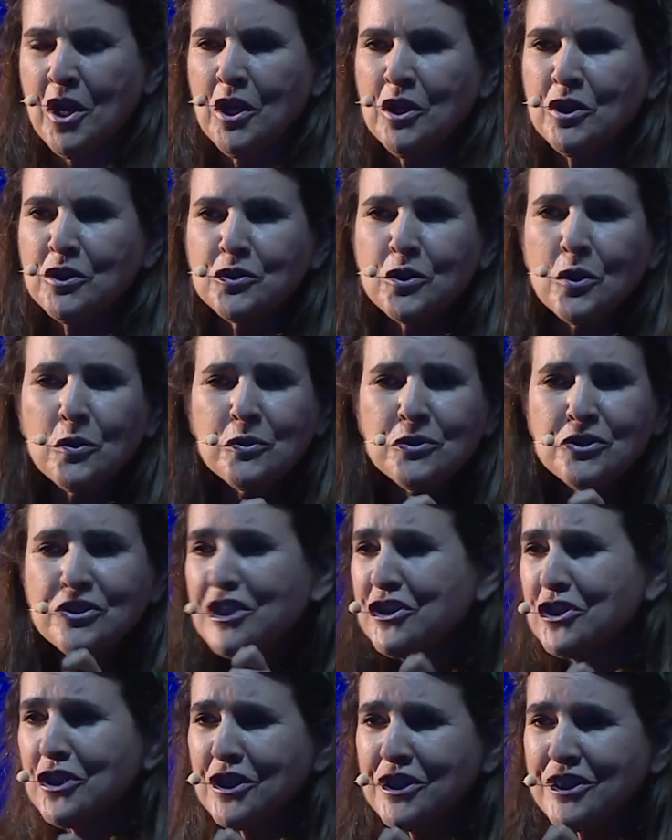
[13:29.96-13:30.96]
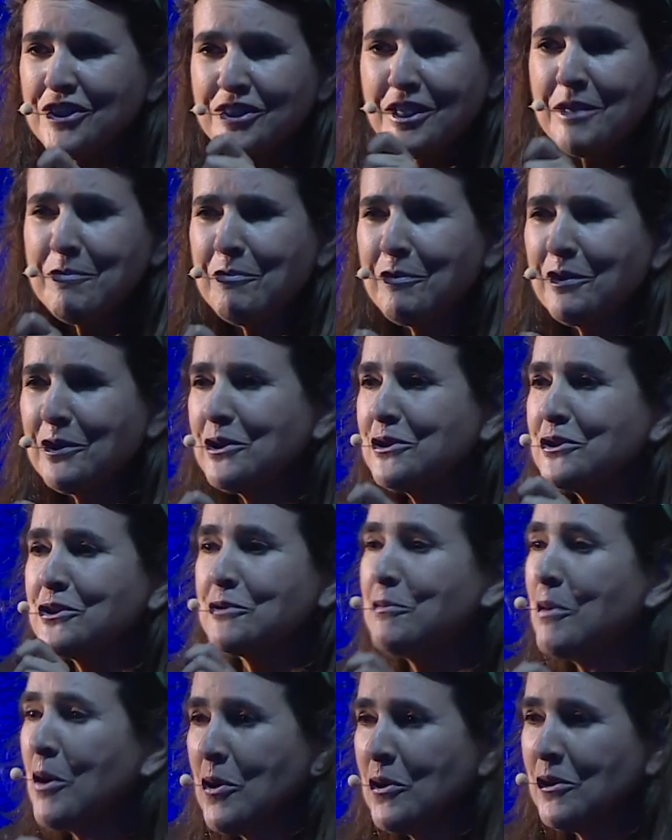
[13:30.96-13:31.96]
So such a simple,
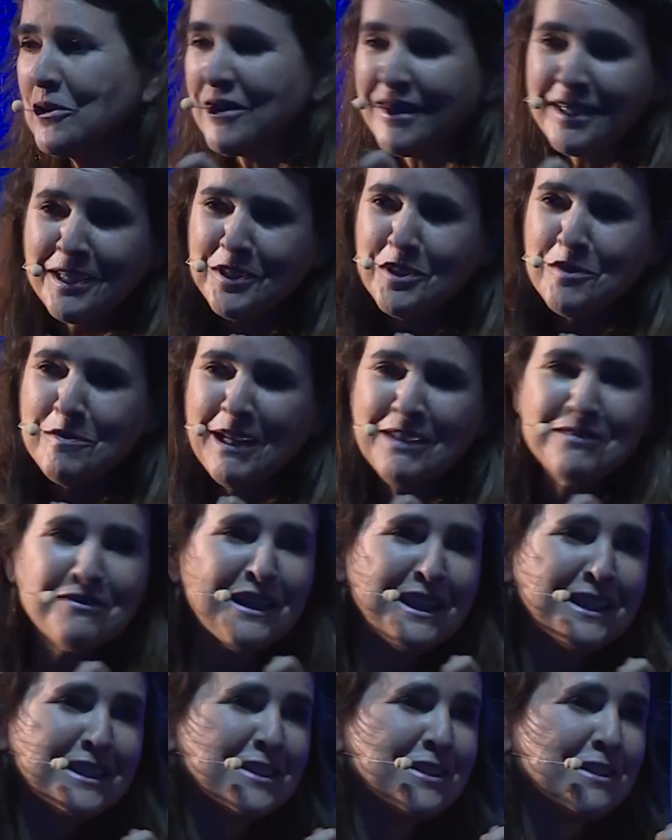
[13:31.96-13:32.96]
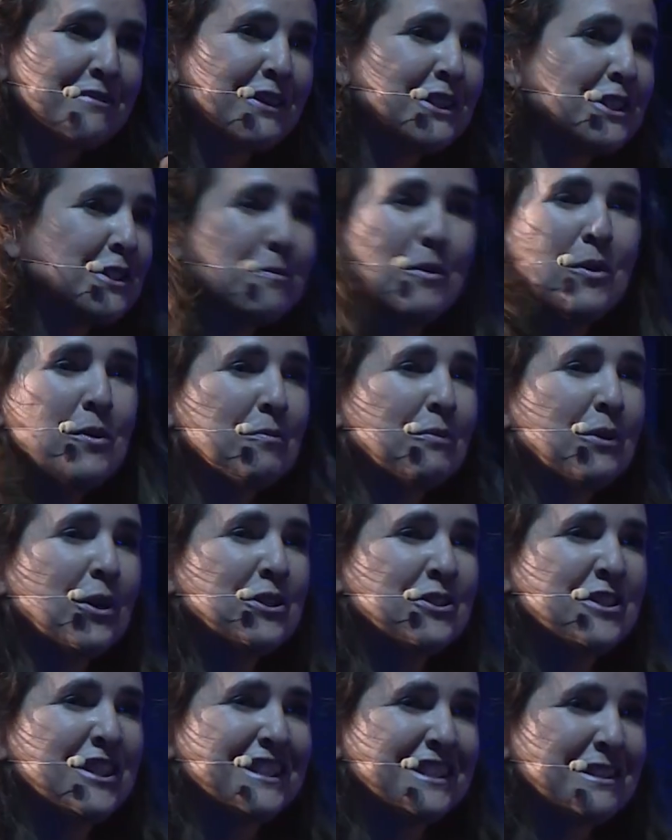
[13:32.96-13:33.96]
small thing, you might find it's a very small
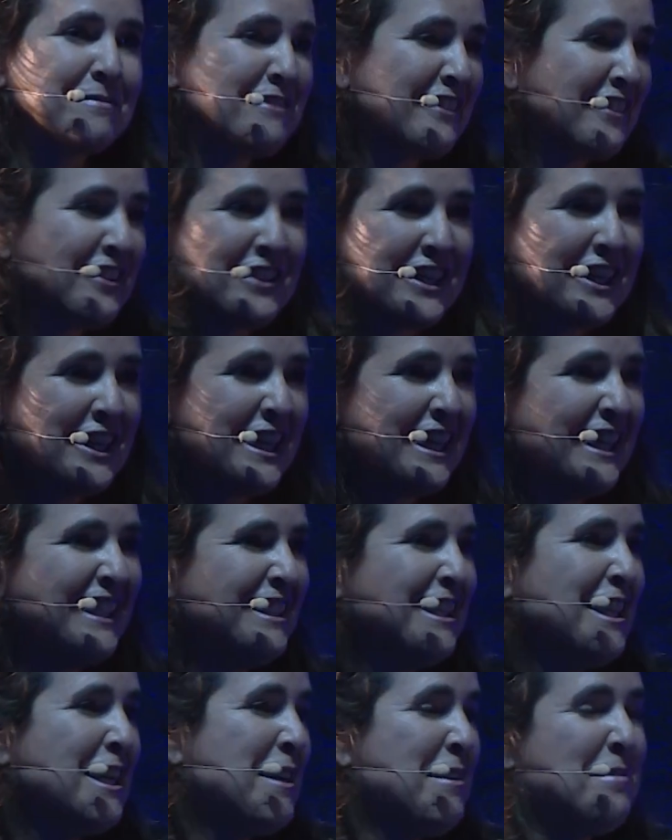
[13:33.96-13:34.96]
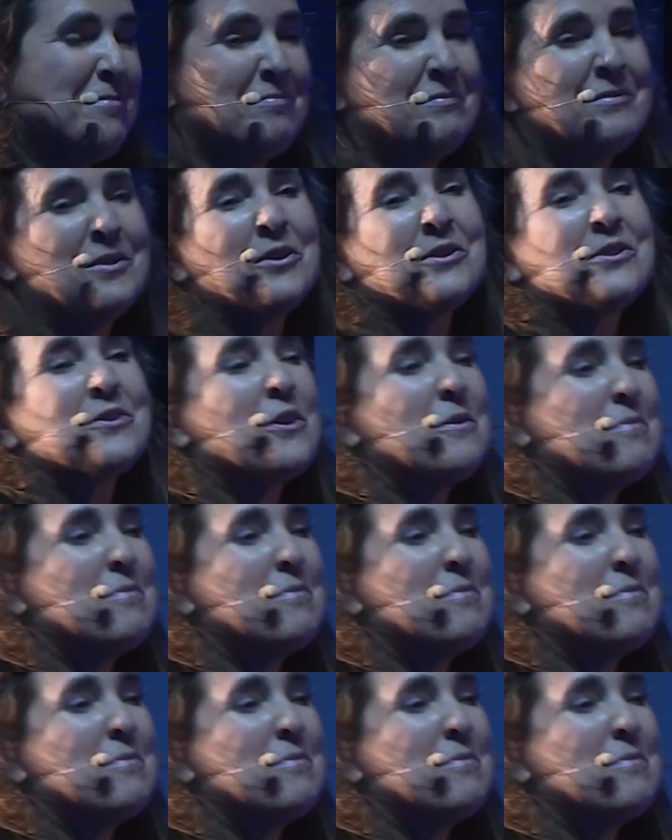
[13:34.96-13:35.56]
project and a very not so